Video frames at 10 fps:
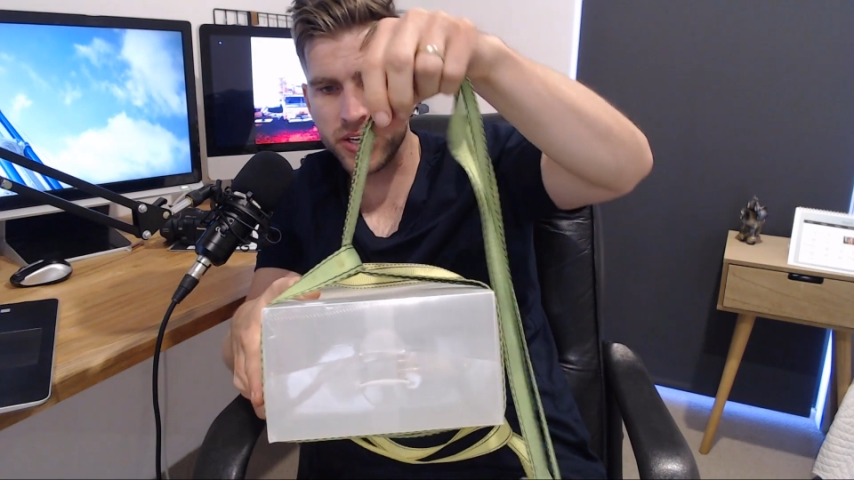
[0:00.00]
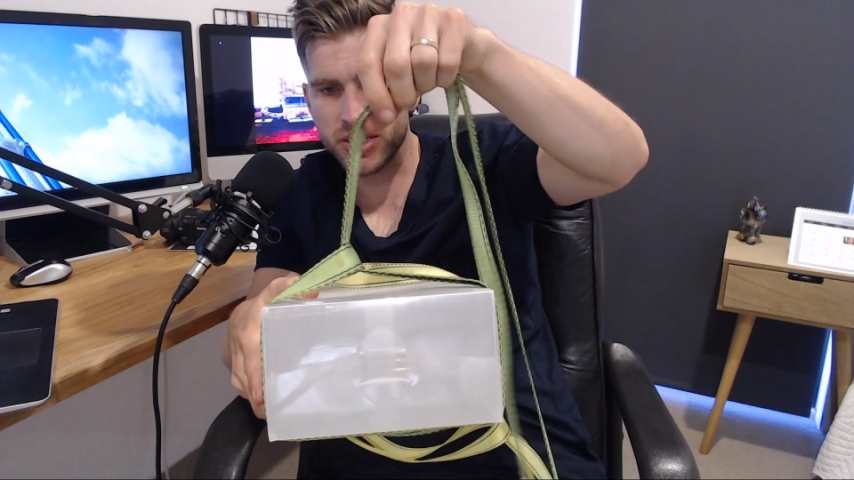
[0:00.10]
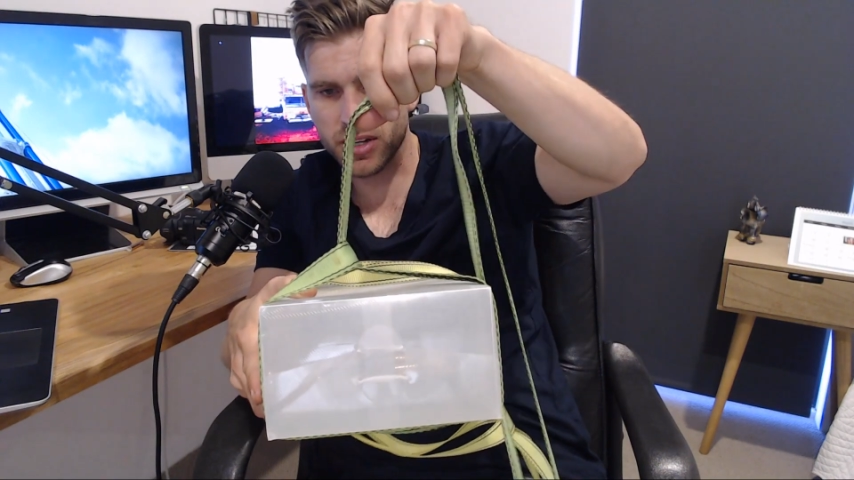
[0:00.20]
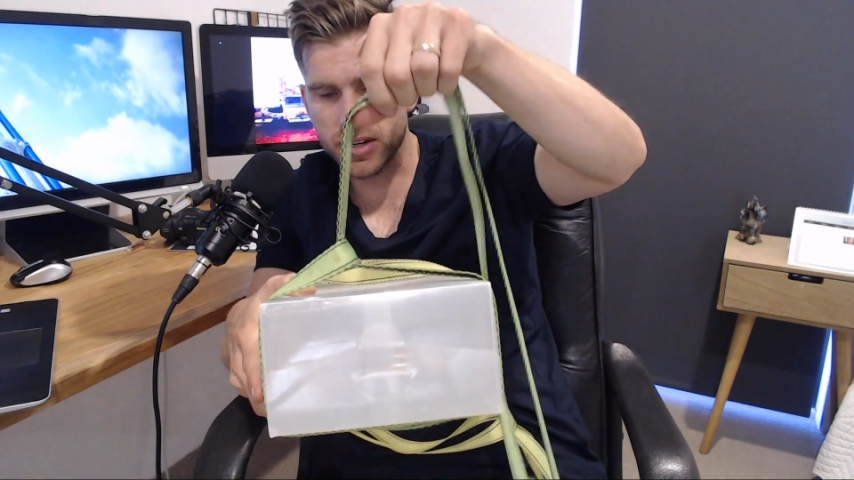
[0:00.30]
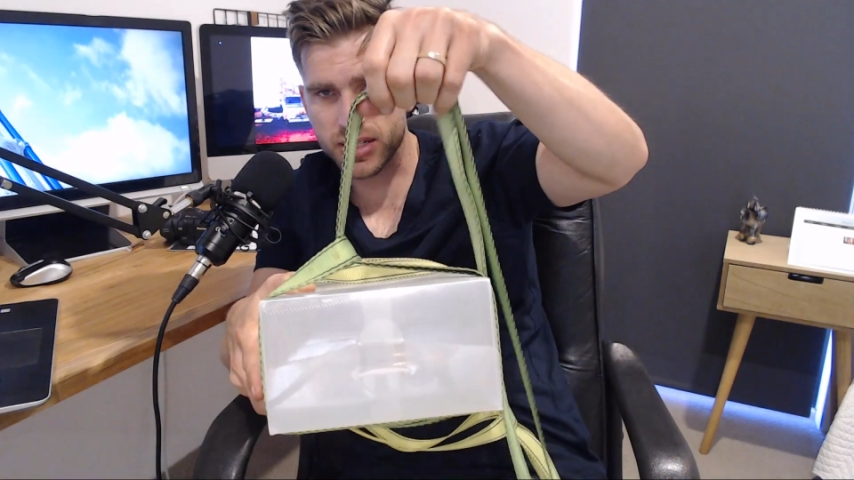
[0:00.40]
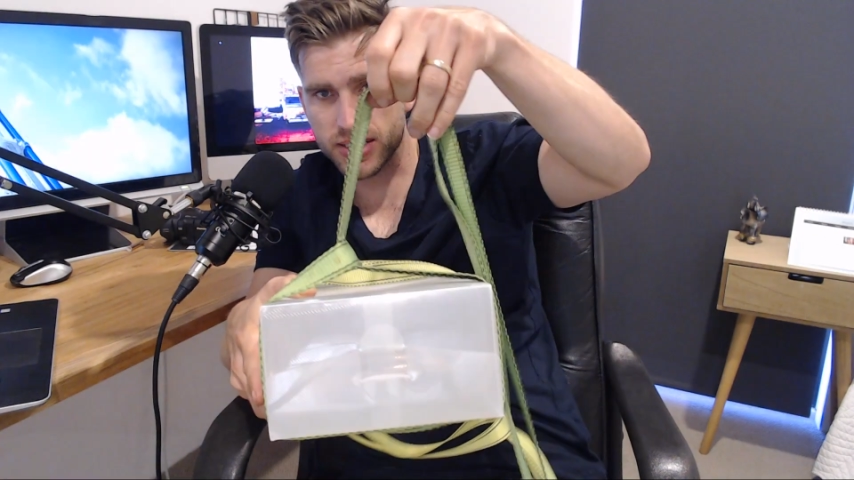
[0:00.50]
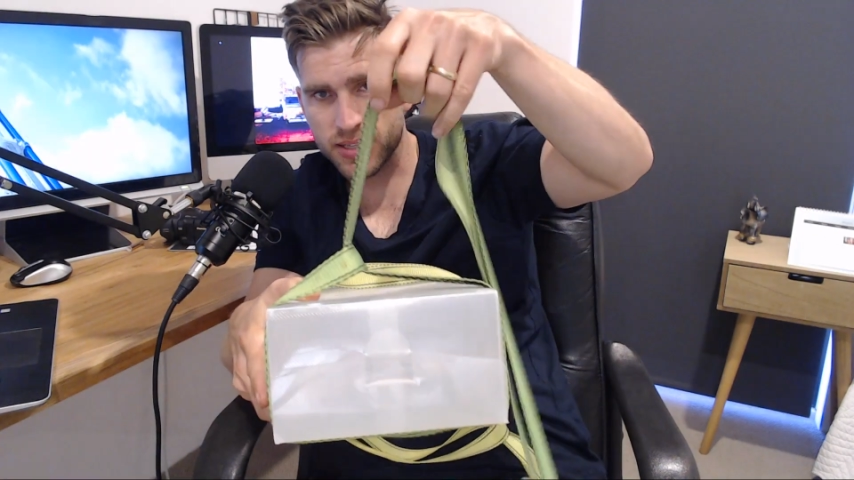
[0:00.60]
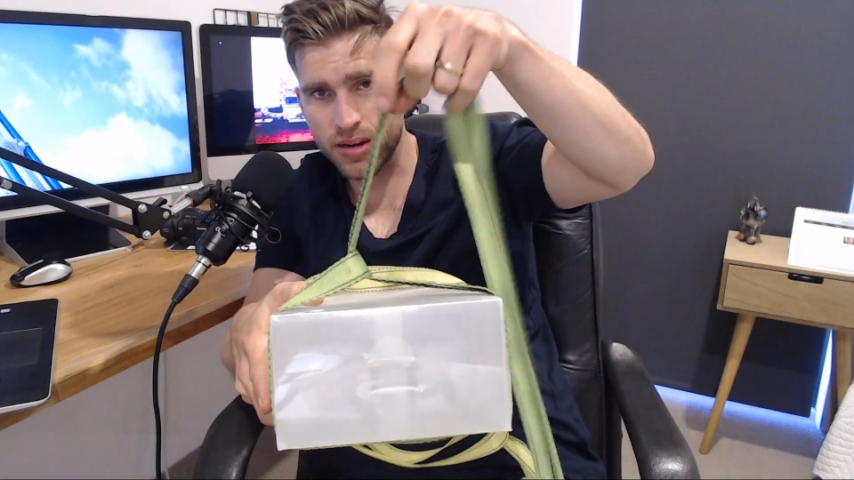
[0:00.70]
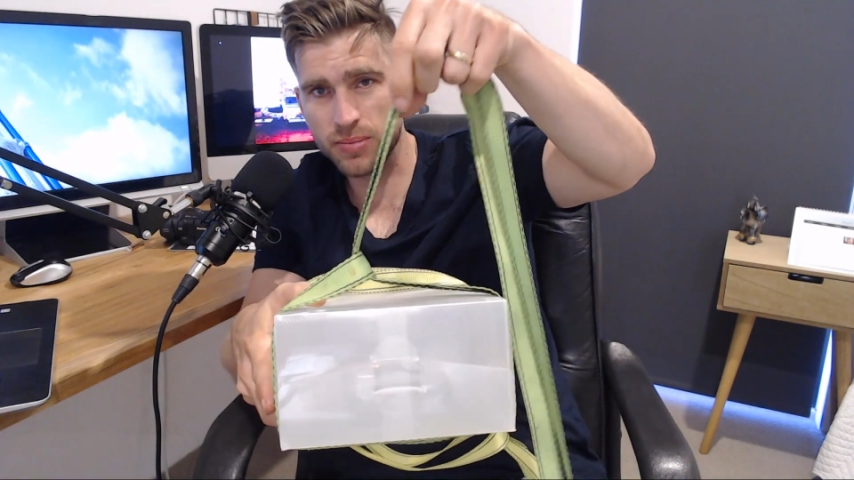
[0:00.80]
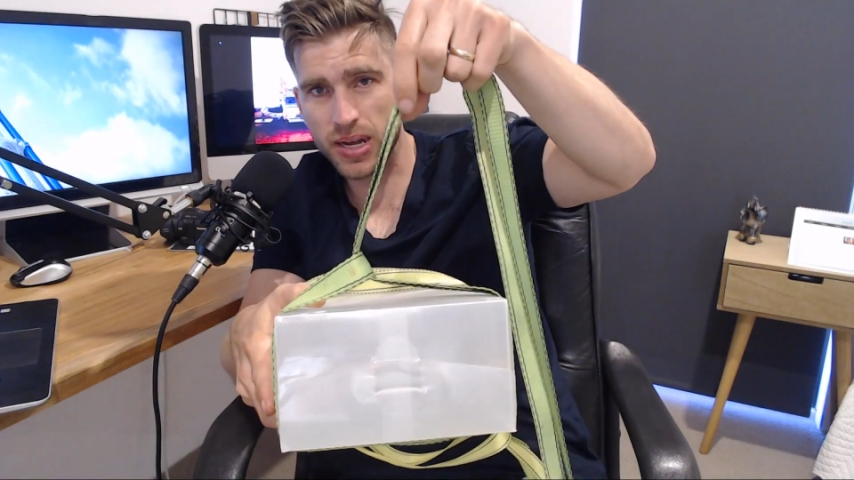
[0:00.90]
tighten
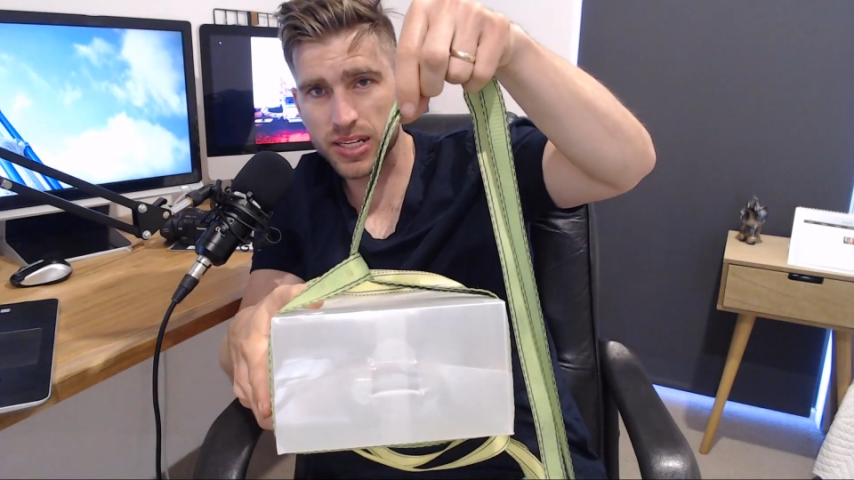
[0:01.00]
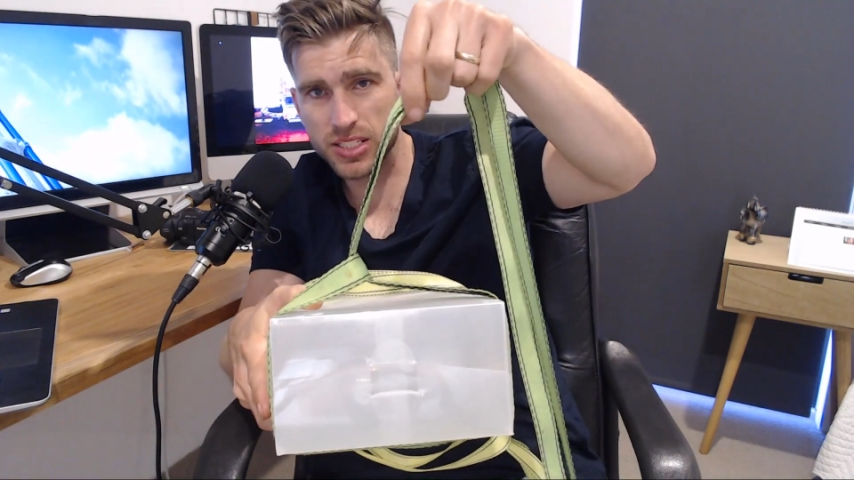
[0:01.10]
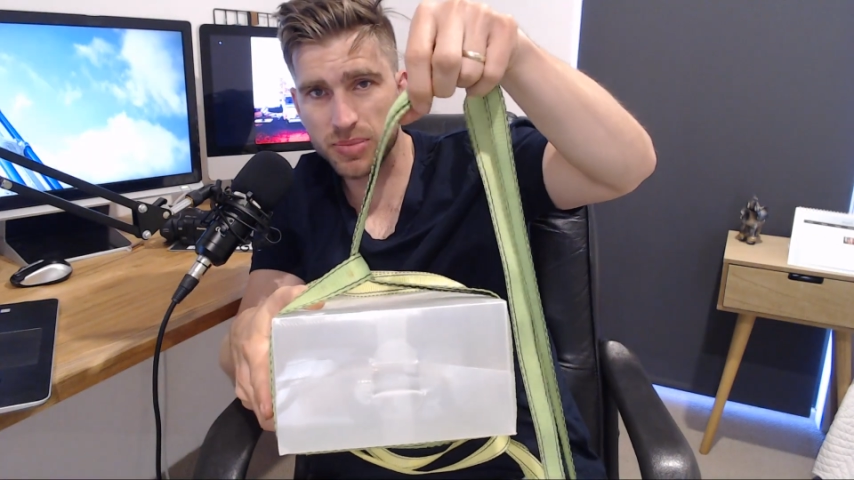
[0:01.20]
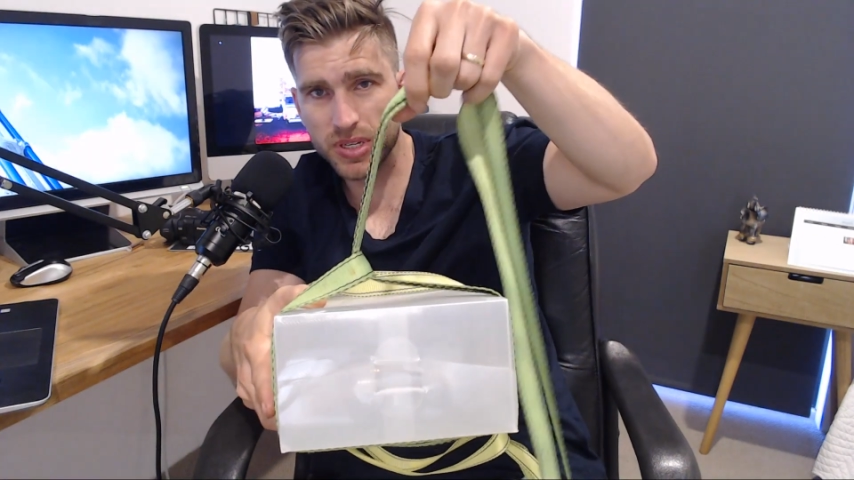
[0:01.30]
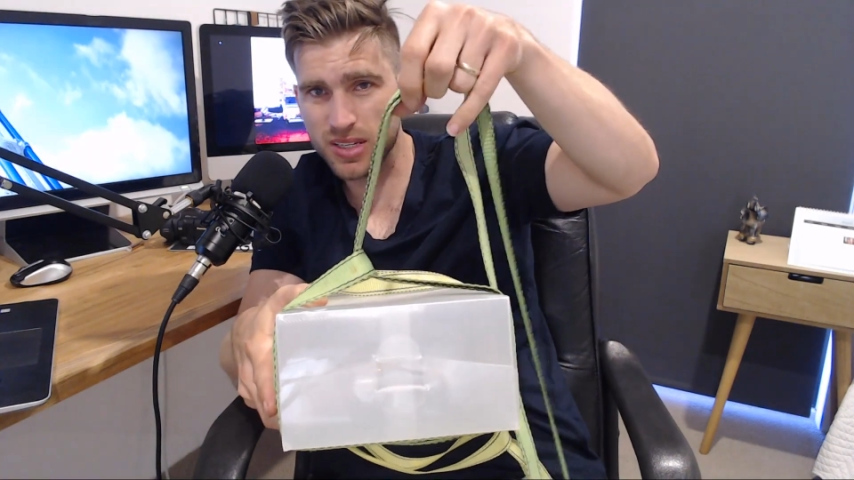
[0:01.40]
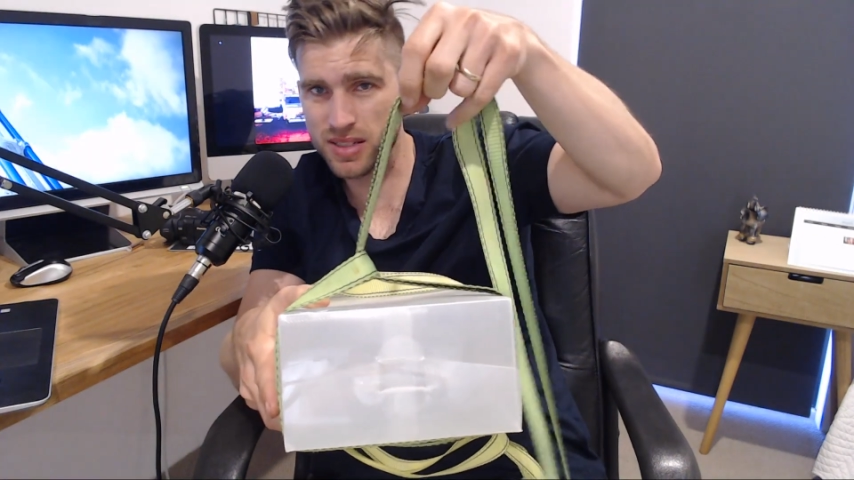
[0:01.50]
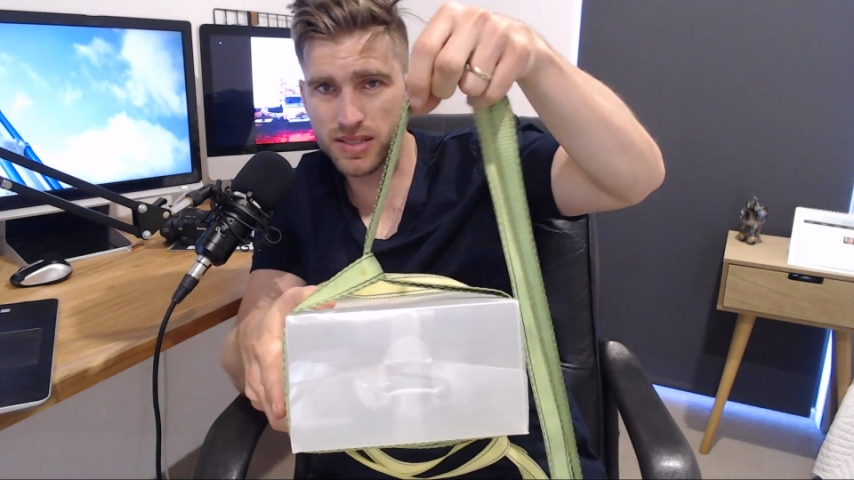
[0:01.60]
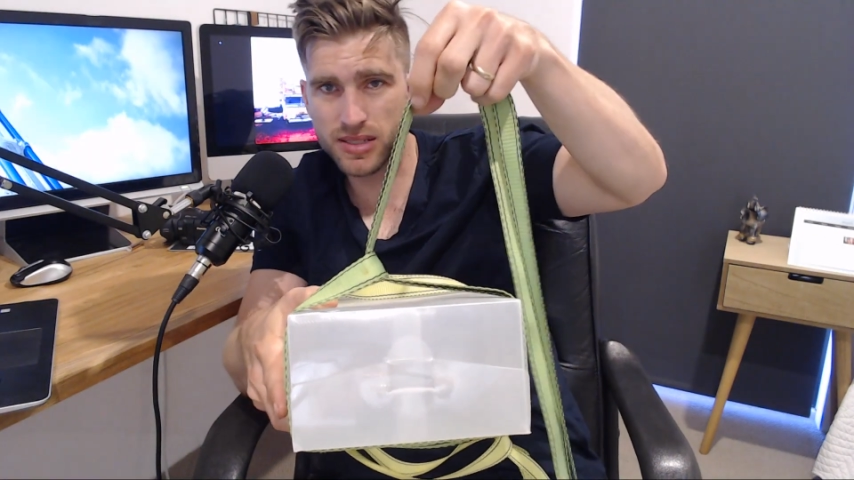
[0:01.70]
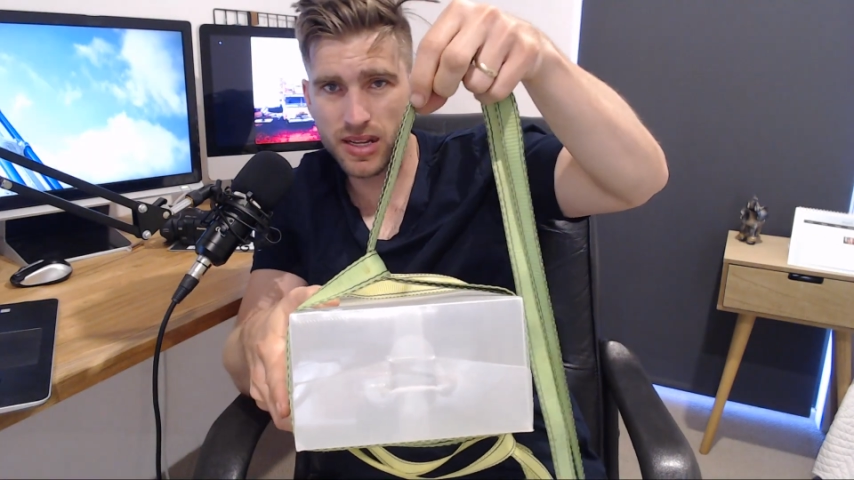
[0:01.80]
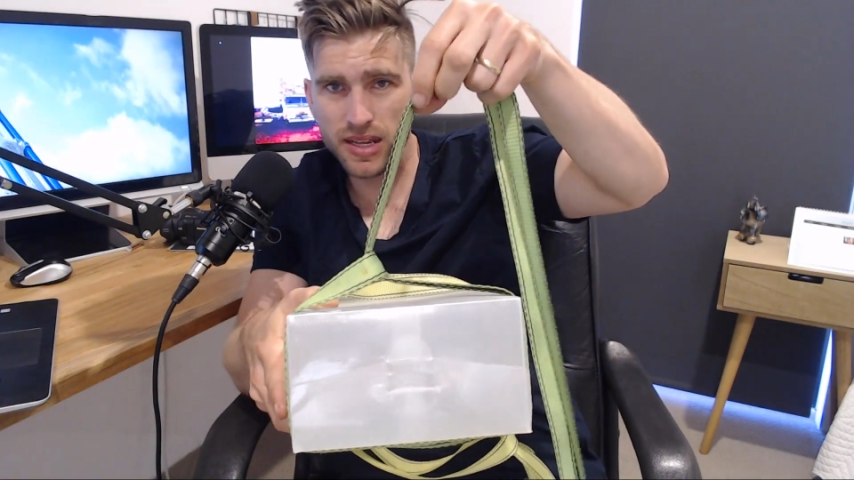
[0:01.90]
so much because